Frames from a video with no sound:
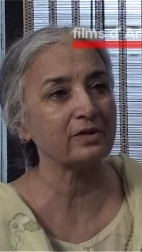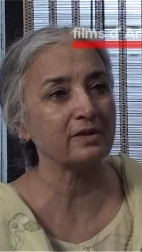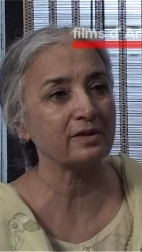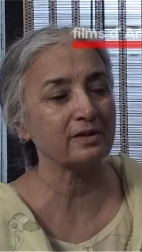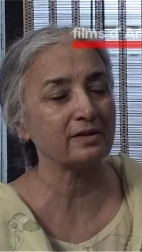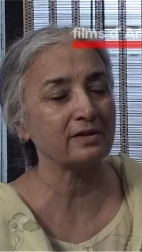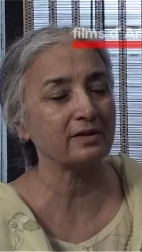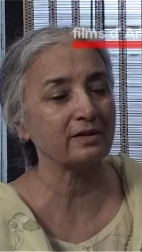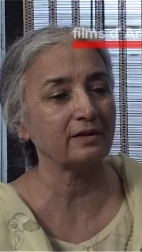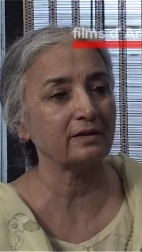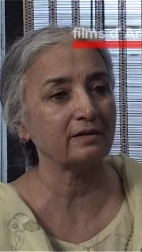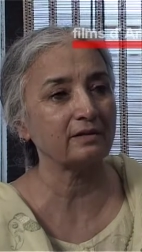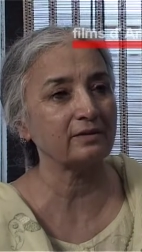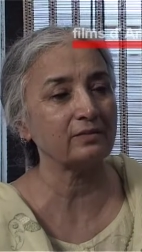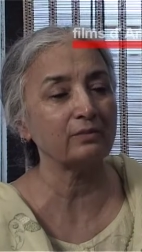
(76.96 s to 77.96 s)
this
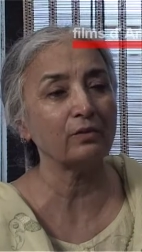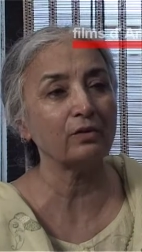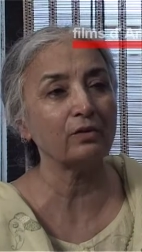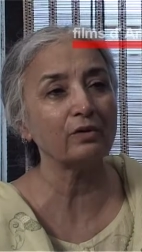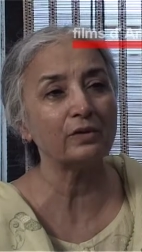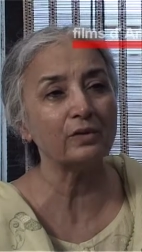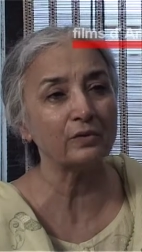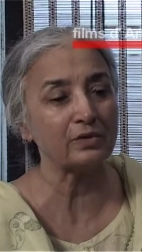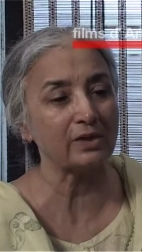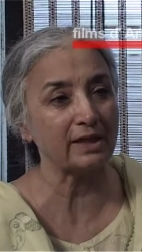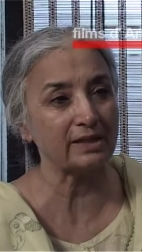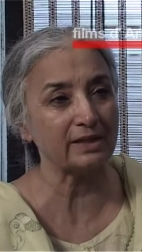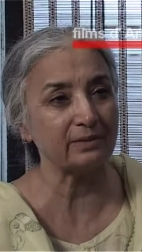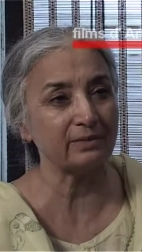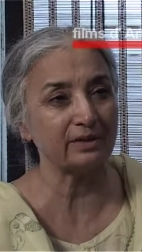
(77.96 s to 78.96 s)
uh, small news
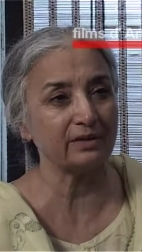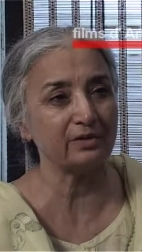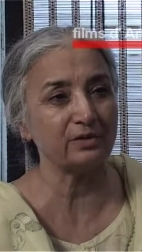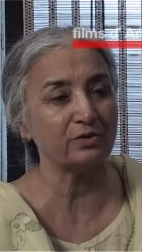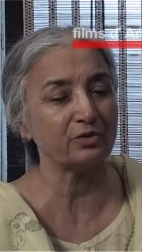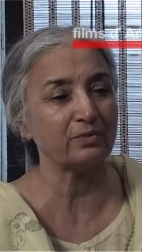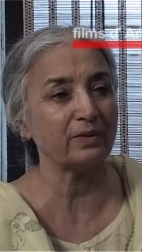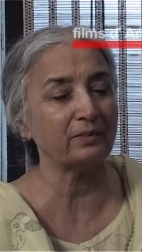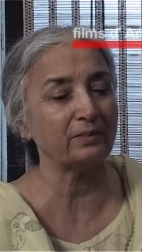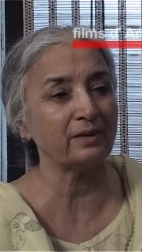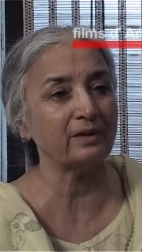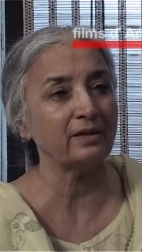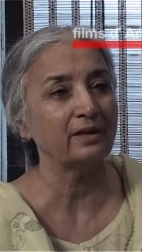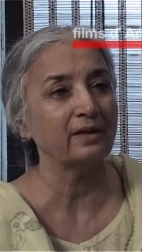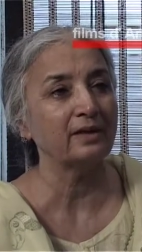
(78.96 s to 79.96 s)
item in the newspaper
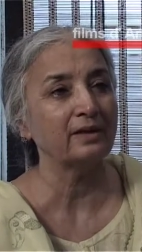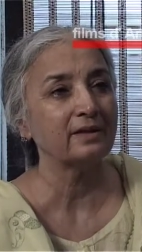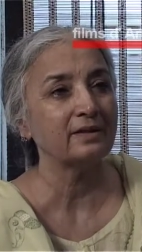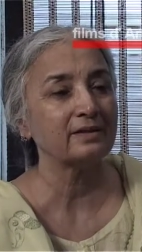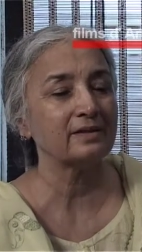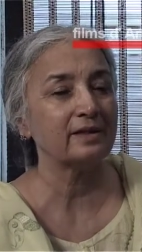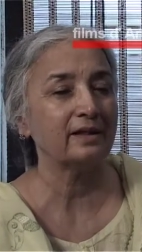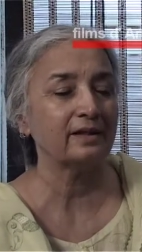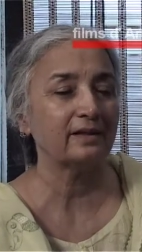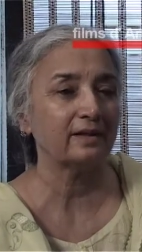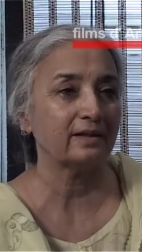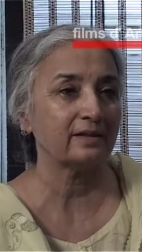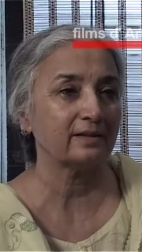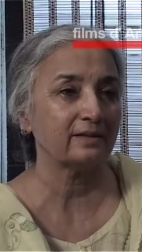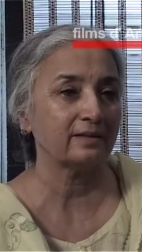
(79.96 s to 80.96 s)
saying
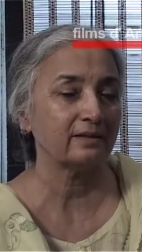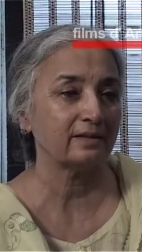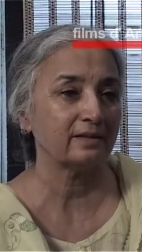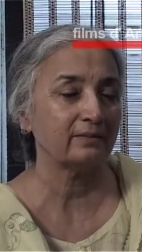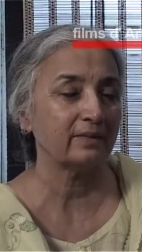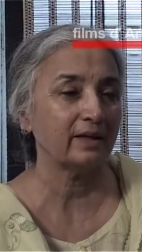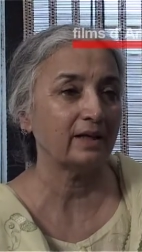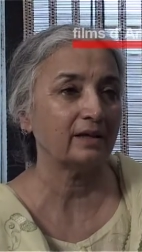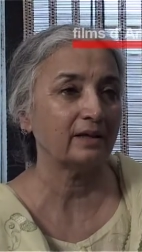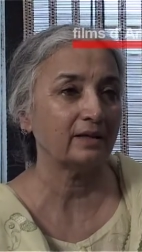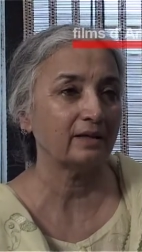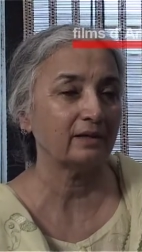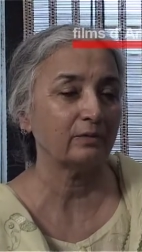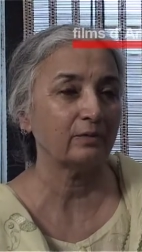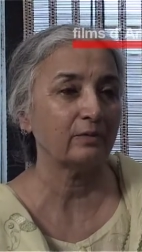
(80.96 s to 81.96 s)
that uh, a man
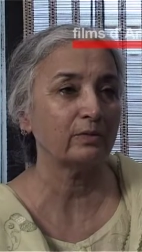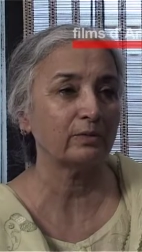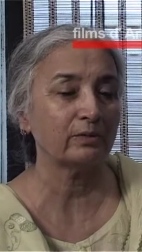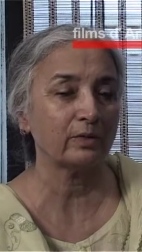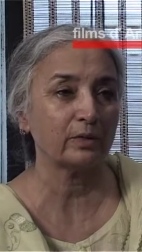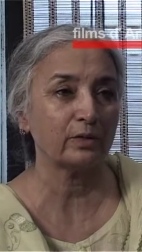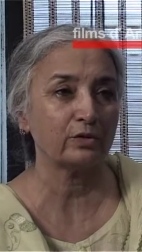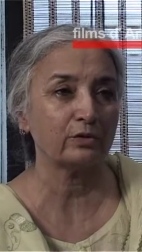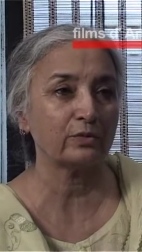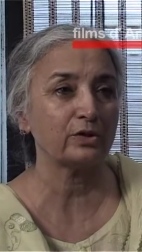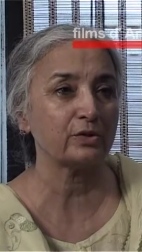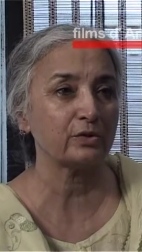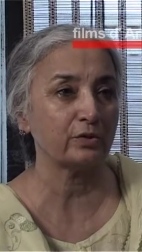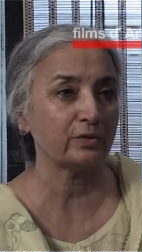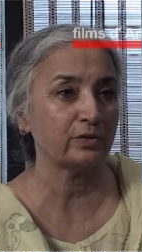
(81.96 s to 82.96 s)
and a woman were going to be
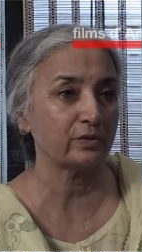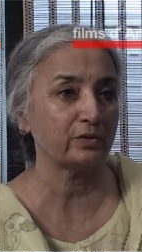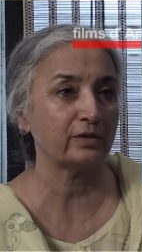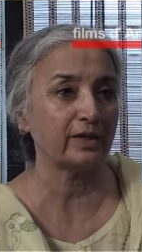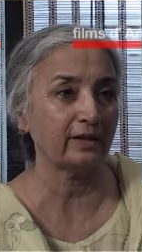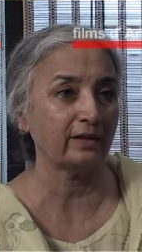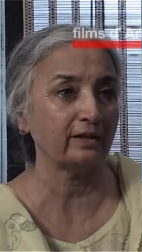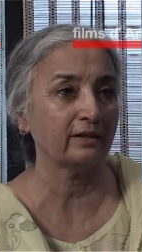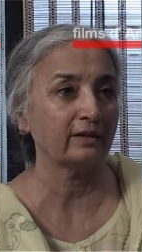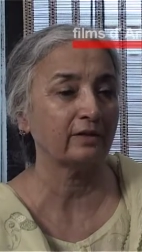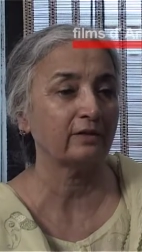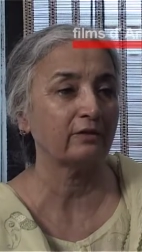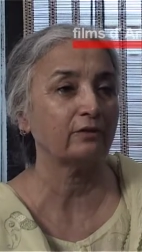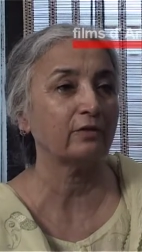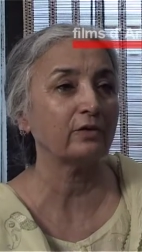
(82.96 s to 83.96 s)
stoned to death
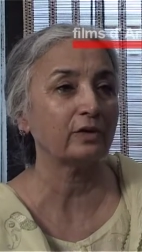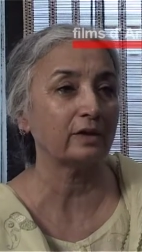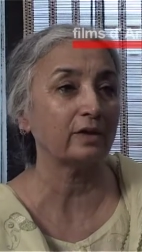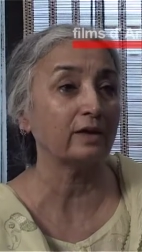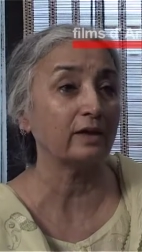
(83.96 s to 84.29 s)
for